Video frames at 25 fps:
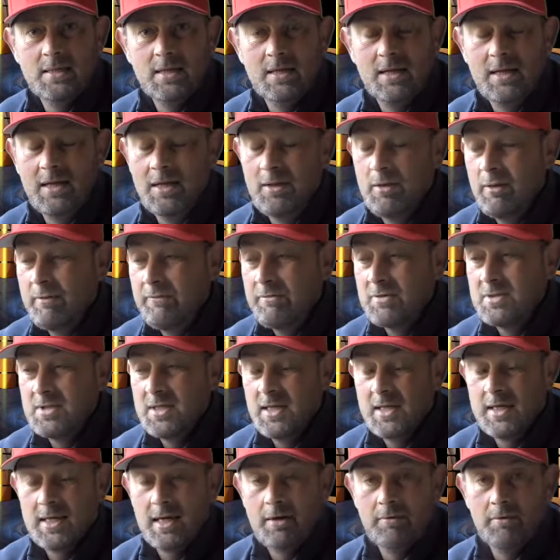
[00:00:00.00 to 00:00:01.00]
Now obviously
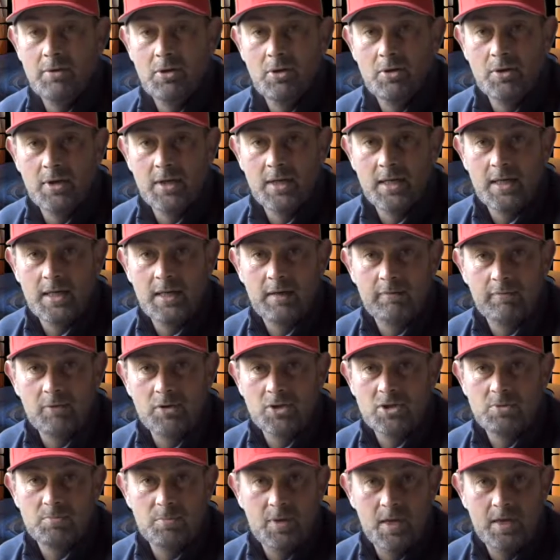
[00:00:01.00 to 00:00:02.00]
I carry all the gear, I've got
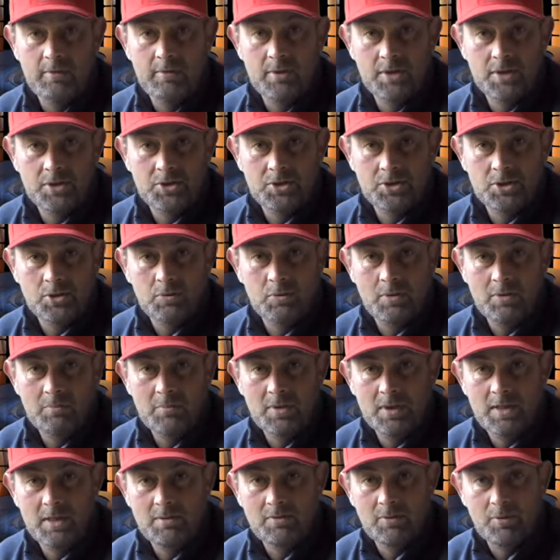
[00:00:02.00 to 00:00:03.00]
a spare inner tube with
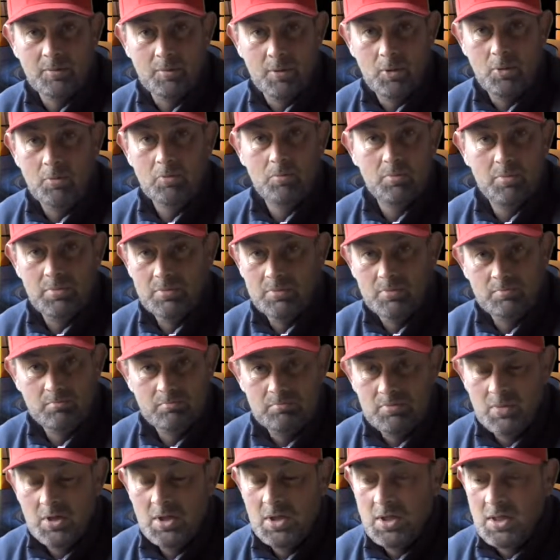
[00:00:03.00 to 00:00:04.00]
me and the pump and
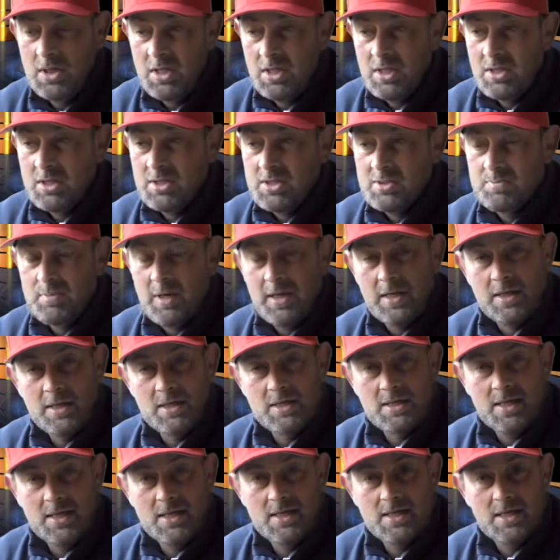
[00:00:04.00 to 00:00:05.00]

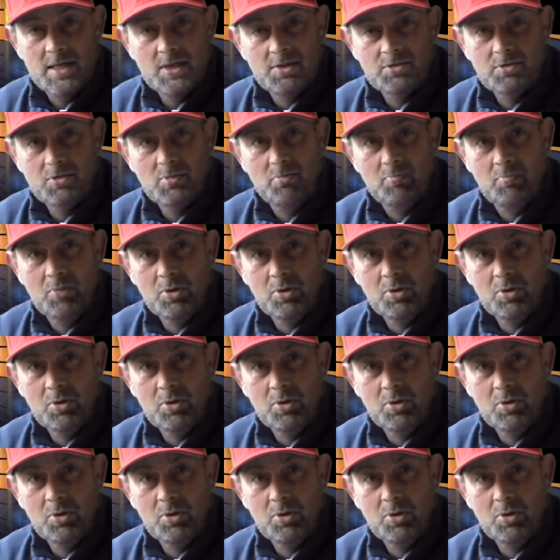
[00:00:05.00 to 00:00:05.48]
spanners, etc.